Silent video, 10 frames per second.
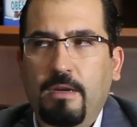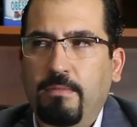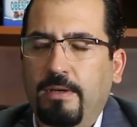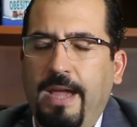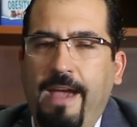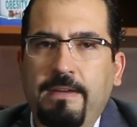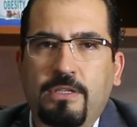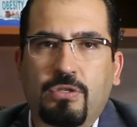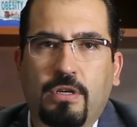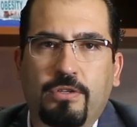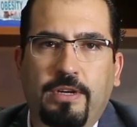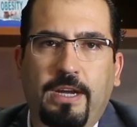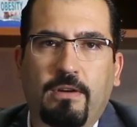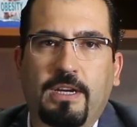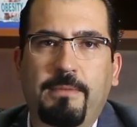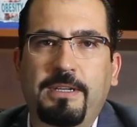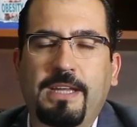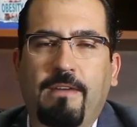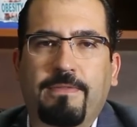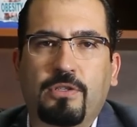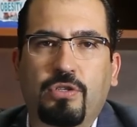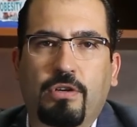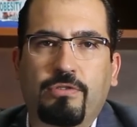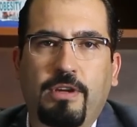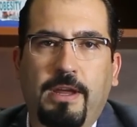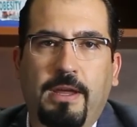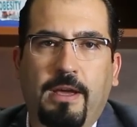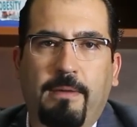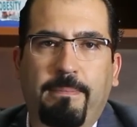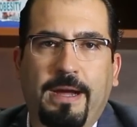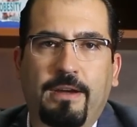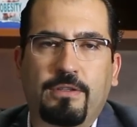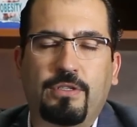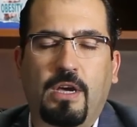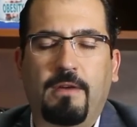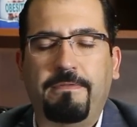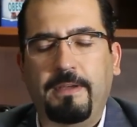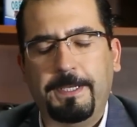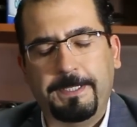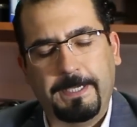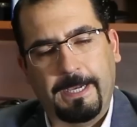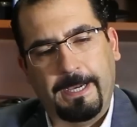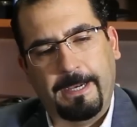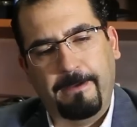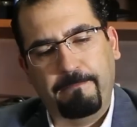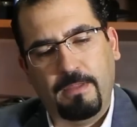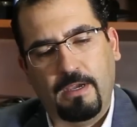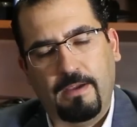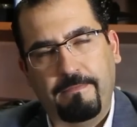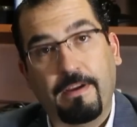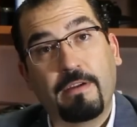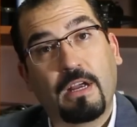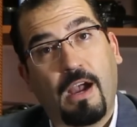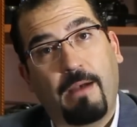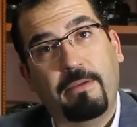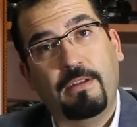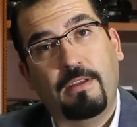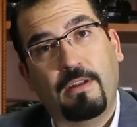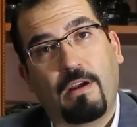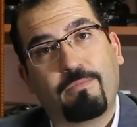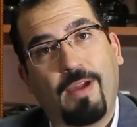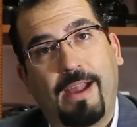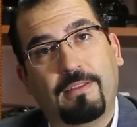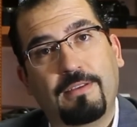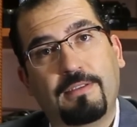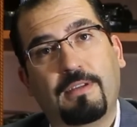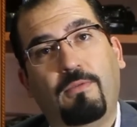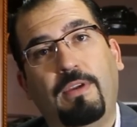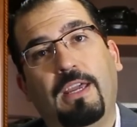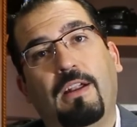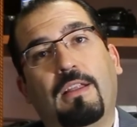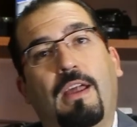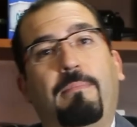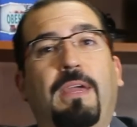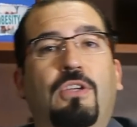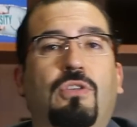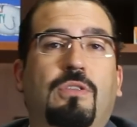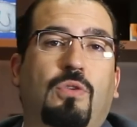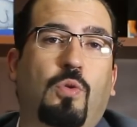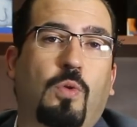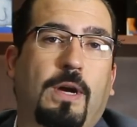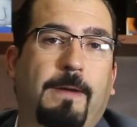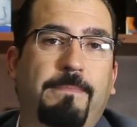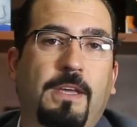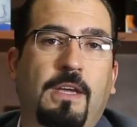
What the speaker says: Well, having surgery or coming down for surgery by yourself is very common in our practice. We get a lot of patients who